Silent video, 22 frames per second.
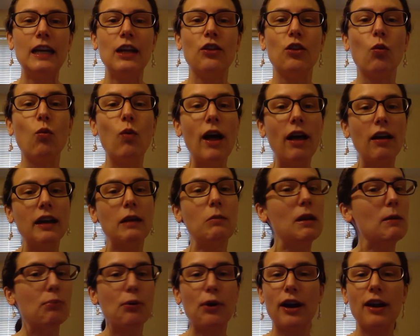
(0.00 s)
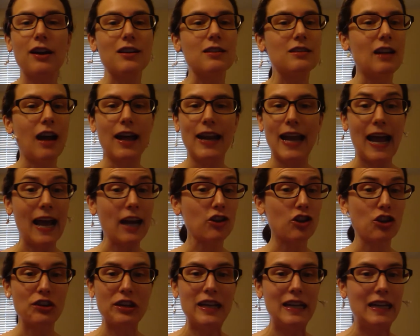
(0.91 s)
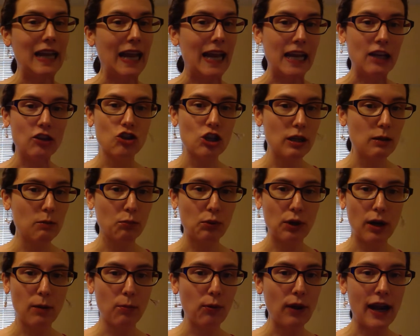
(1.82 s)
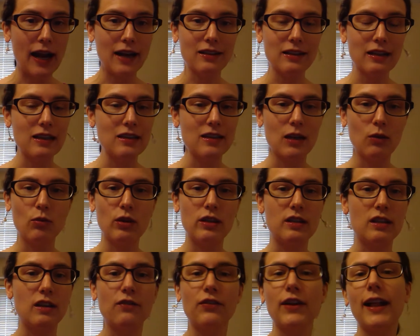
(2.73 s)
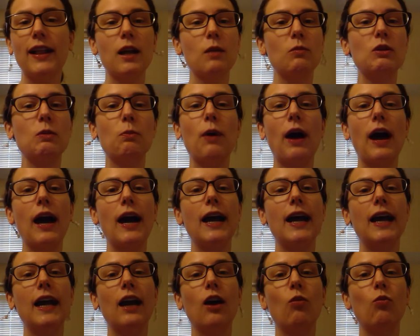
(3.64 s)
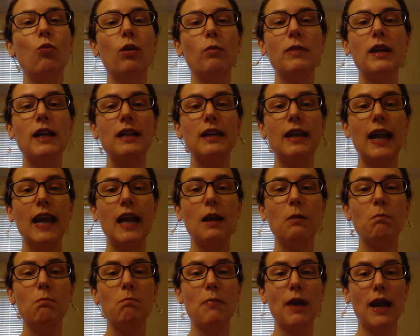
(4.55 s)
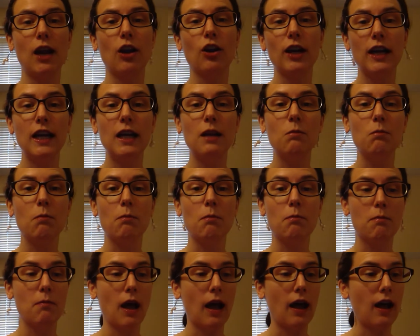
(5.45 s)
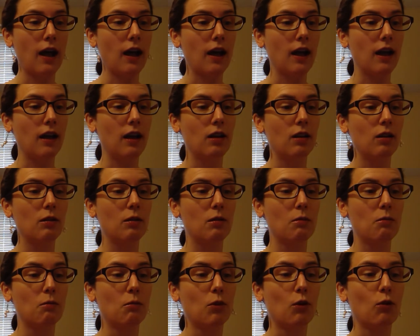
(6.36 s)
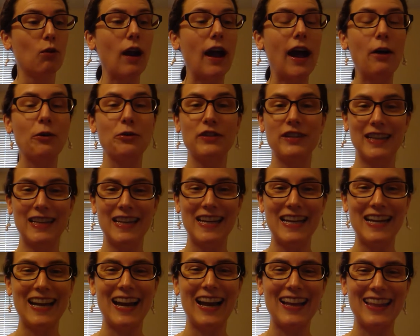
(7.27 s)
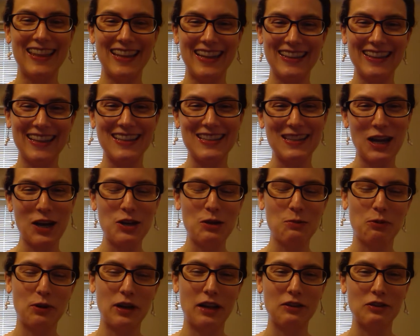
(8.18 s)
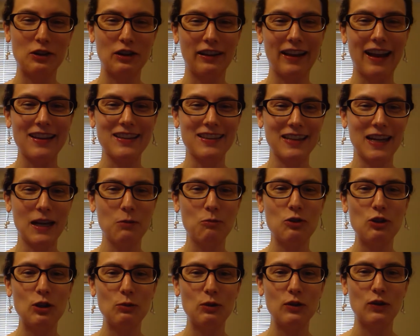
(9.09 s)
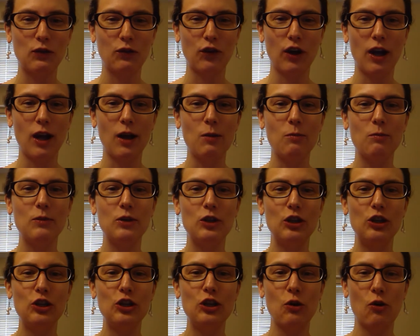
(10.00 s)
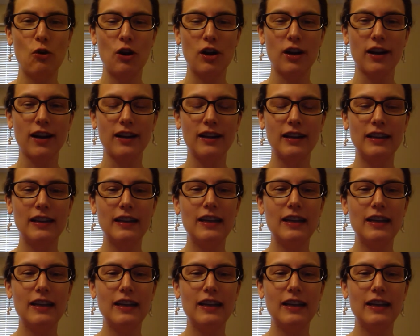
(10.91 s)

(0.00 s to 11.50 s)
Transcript: The welcoming prayer is not actually an ancient prayer practice, it was developed by a woman named Mary uh, I think that's how you pronounce her last name. She was from New York.